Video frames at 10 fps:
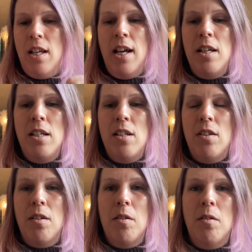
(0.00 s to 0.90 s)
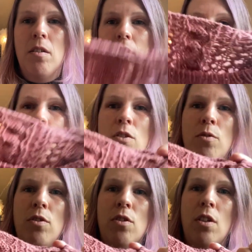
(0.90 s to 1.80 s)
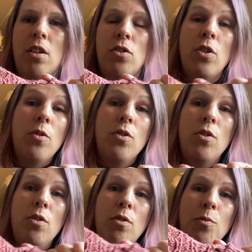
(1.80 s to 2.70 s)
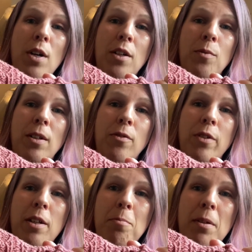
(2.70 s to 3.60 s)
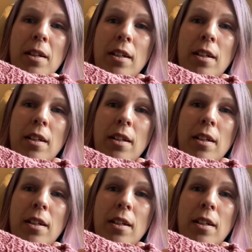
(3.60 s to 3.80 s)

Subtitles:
I chose to do the 1-1 rib